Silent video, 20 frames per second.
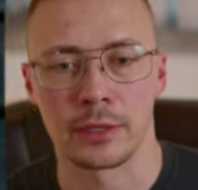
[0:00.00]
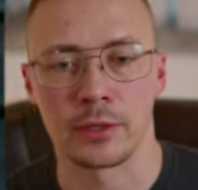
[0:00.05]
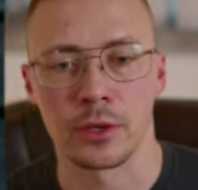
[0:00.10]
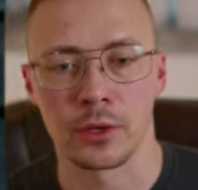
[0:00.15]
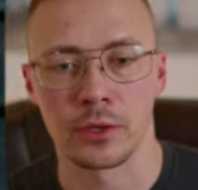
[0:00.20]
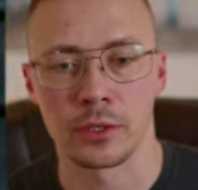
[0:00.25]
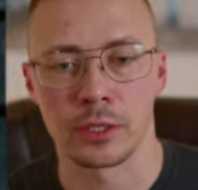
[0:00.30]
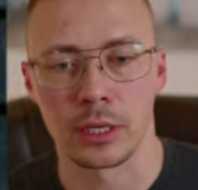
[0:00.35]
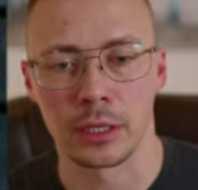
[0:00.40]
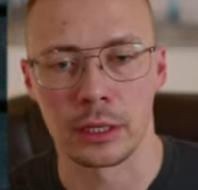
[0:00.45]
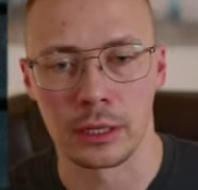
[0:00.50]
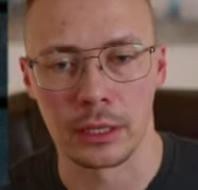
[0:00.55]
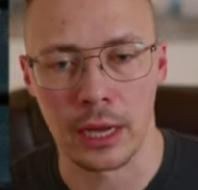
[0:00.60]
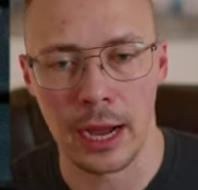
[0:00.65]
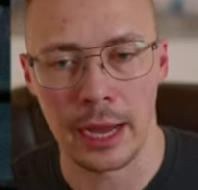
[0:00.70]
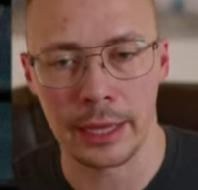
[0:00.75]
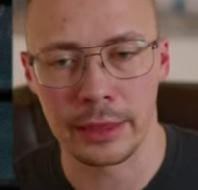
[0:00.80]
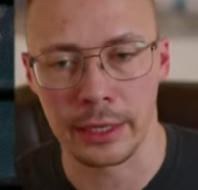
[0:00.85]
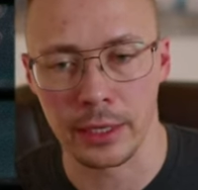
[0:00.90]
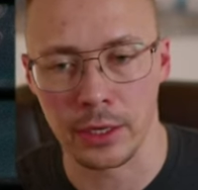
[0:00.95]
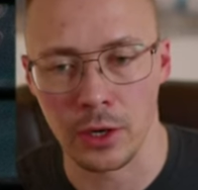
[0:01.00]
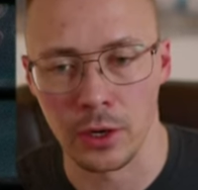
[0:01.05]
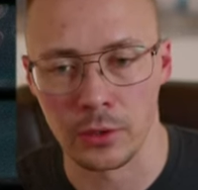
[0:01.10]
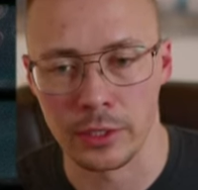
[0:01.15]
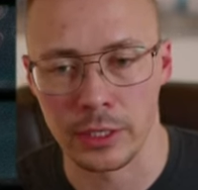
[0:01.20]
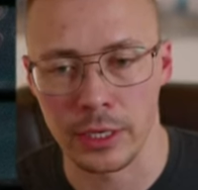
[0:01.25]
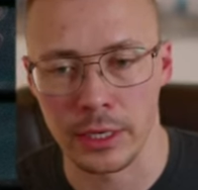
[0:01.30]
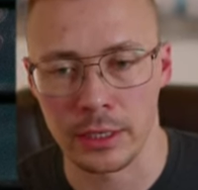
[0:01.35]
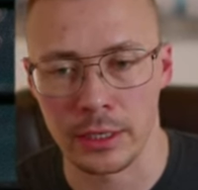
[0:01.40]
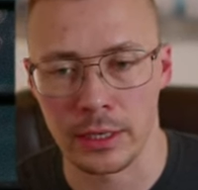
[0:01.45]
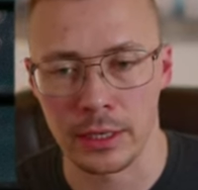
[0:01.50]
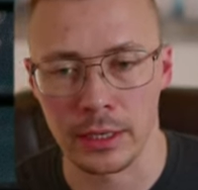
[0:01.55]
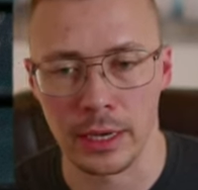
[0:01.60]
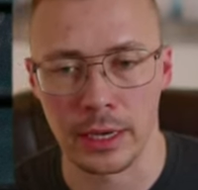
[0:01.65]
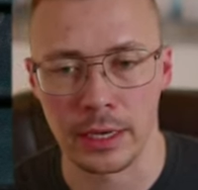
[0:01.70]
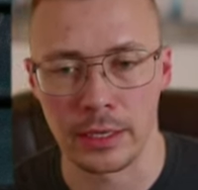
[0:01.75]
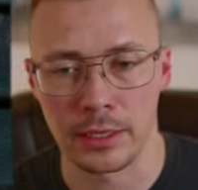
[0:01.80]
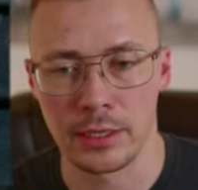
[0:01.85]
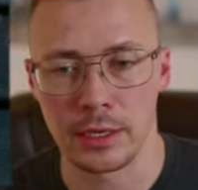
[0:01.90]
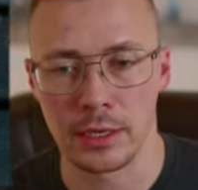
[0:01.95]
There's a lot that goes into
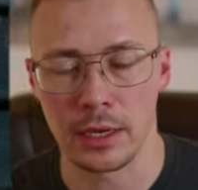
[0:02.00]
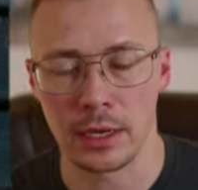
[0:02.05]
this.